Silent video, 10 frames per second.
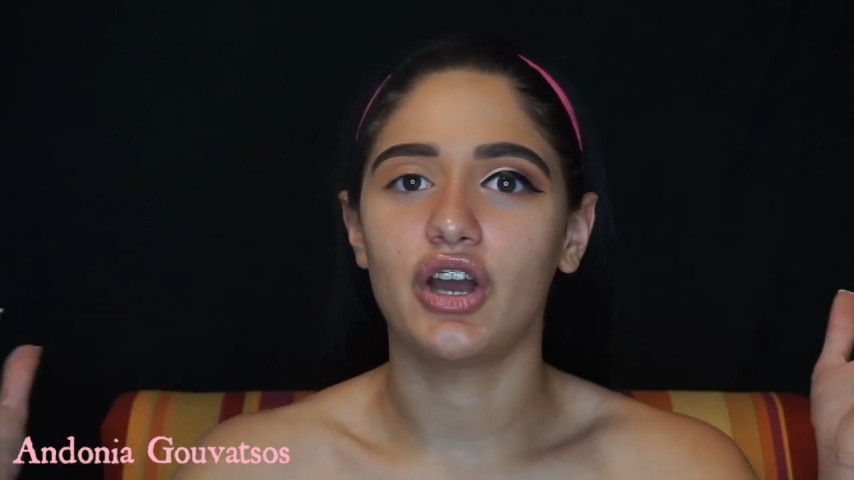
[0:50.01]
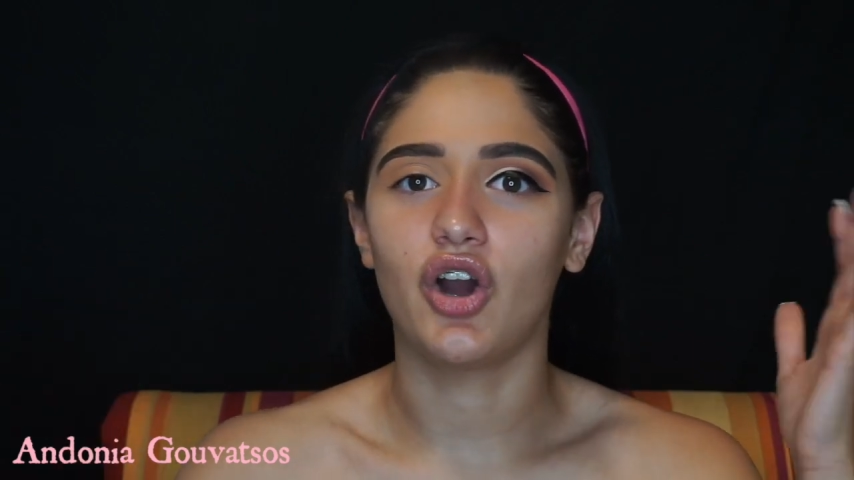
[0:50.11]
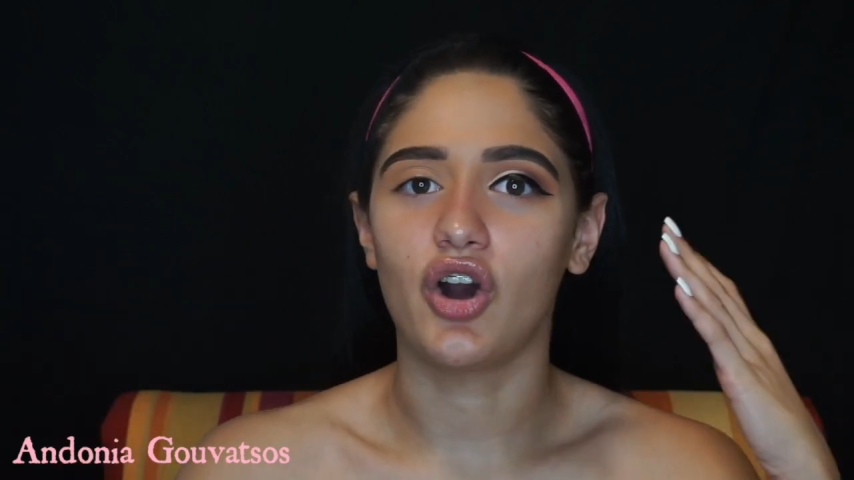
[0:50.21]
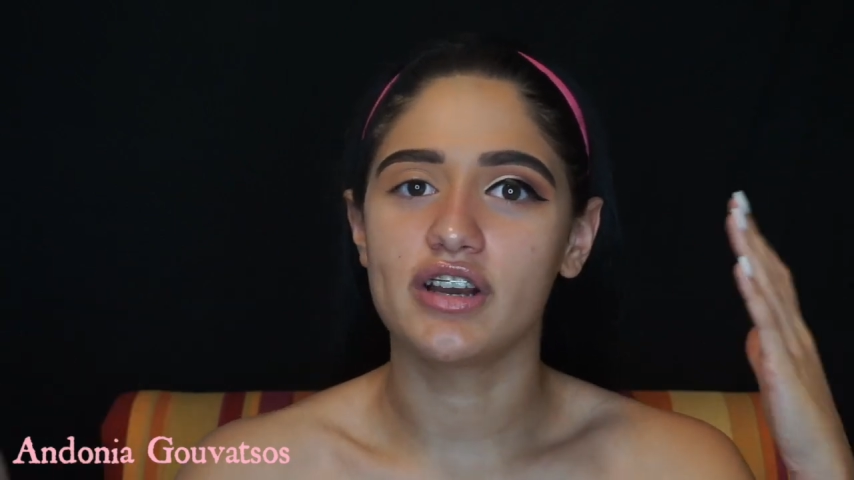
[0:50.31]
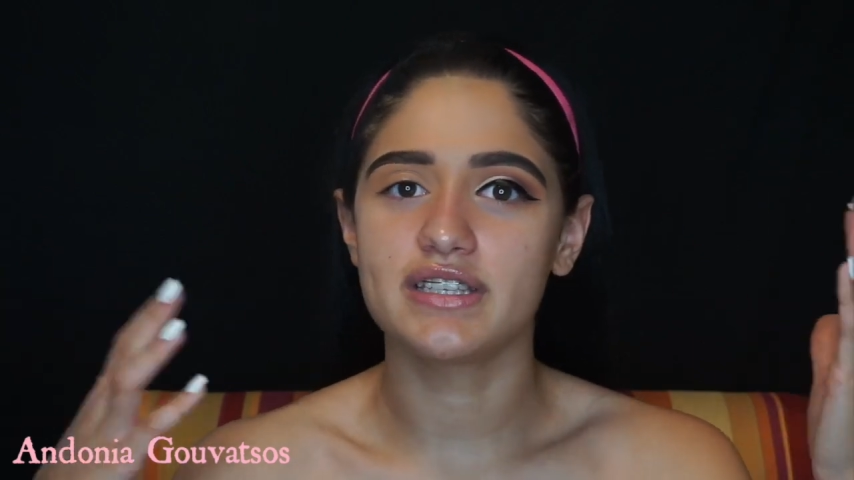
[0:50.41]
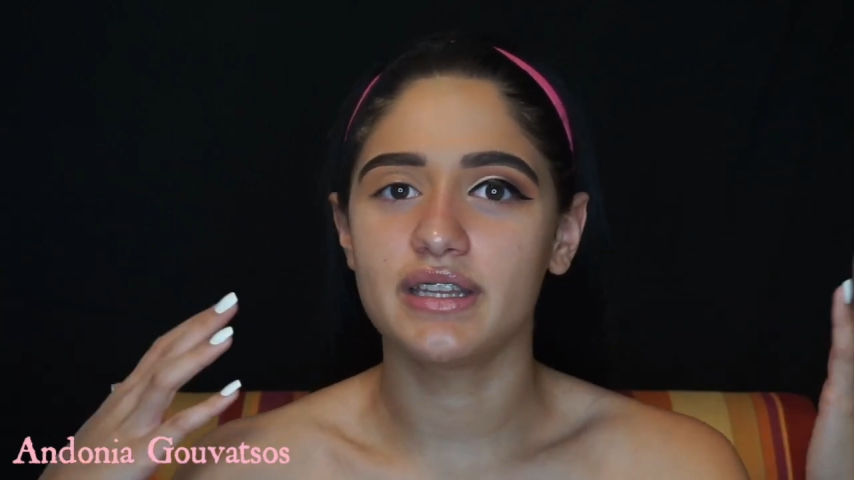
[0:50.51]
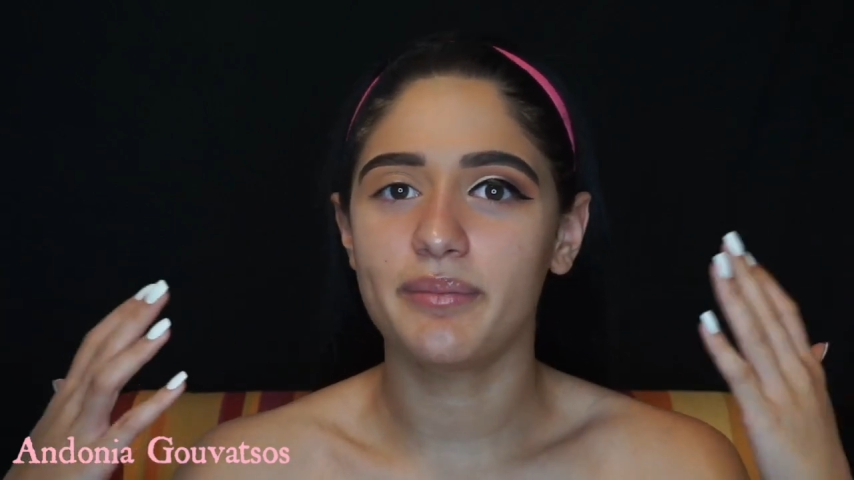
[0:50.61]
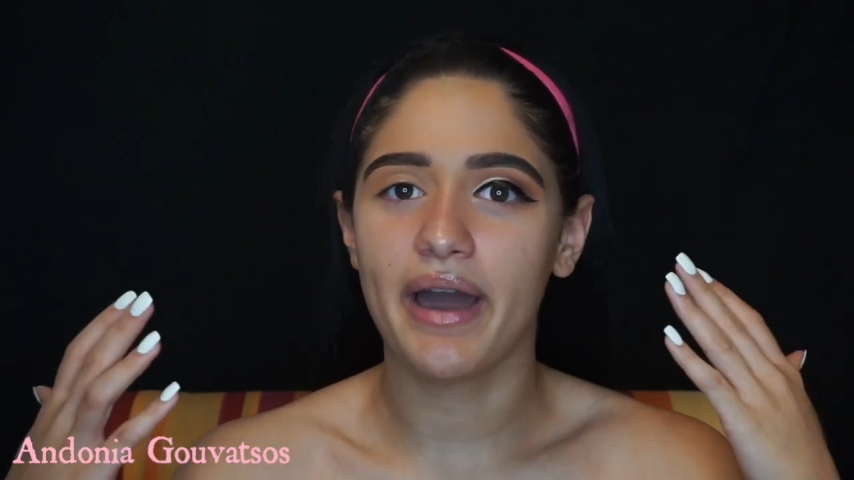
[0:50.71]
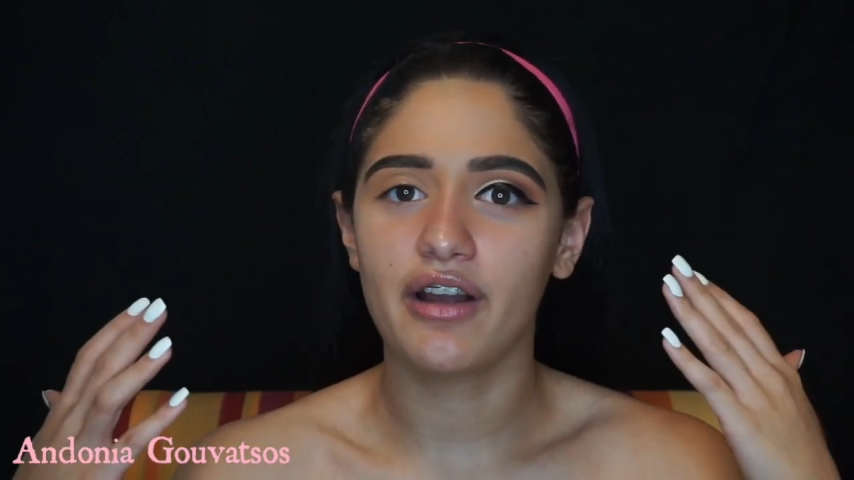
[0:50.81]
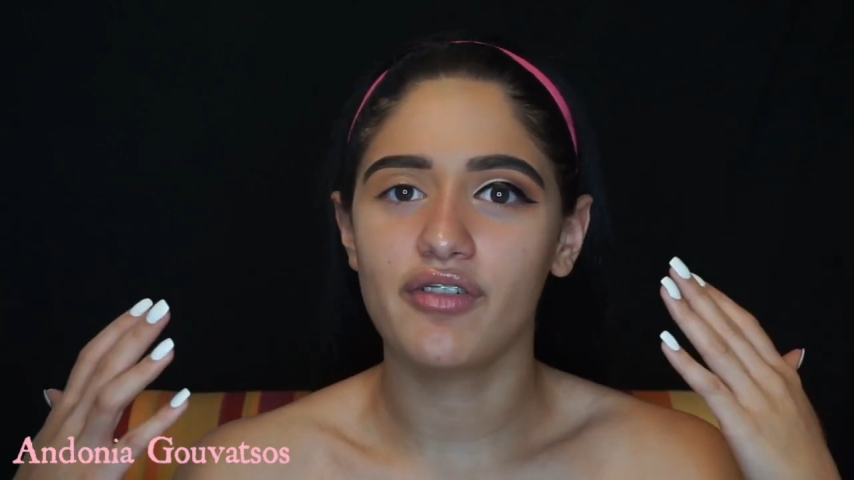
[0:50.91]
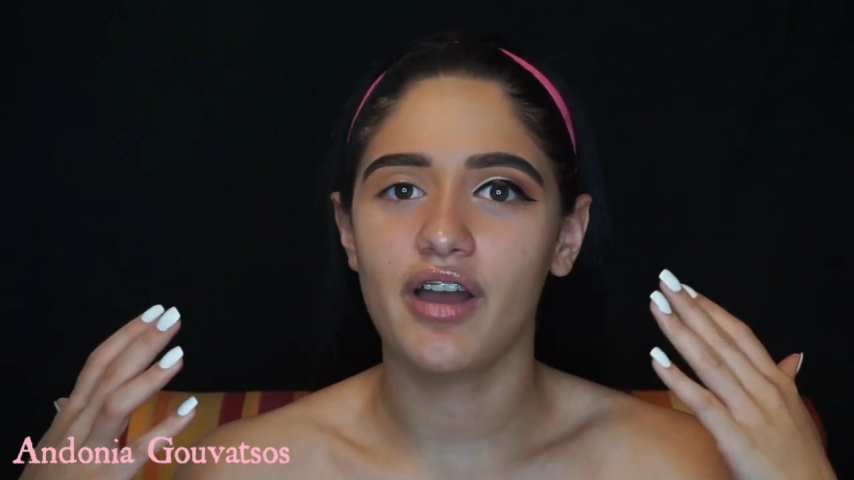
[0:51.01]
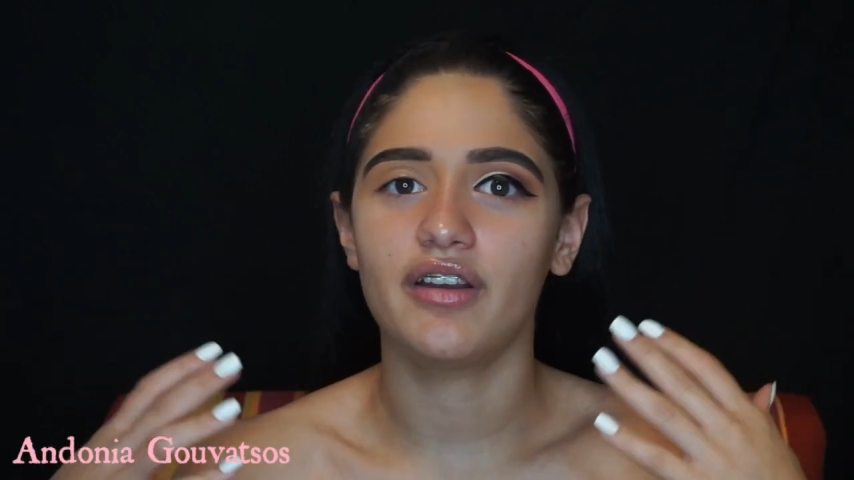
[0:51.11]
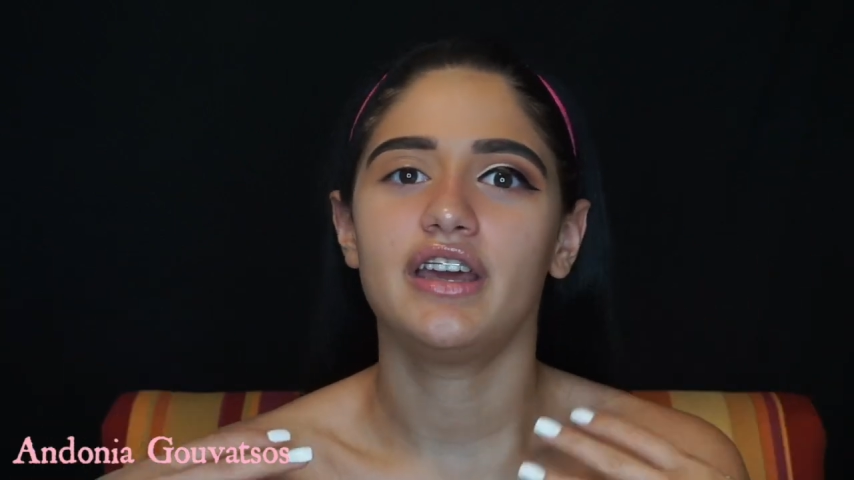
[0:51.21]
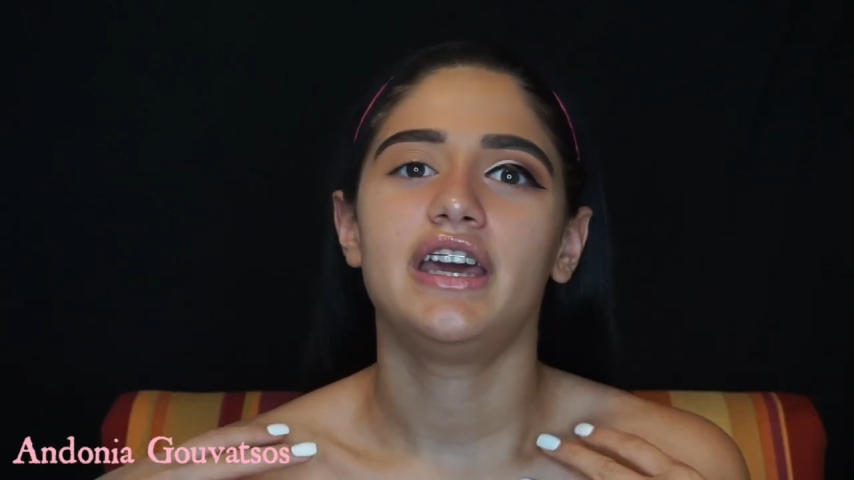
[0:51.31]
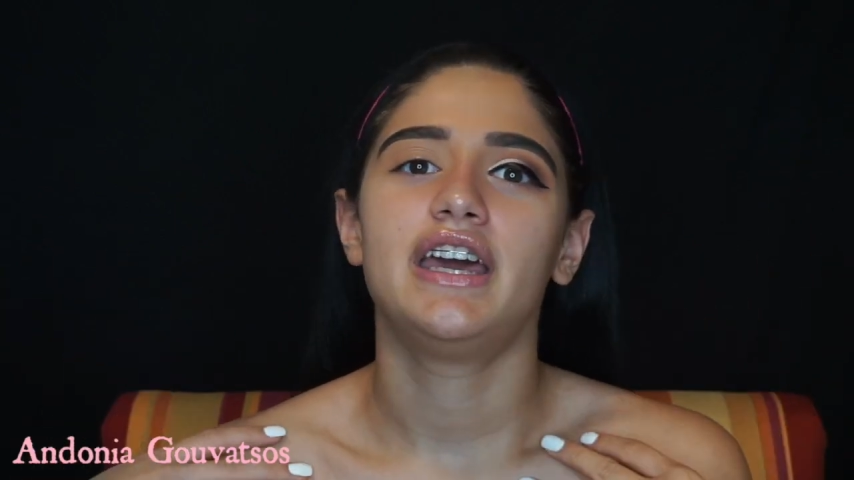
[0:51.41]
cars in the background.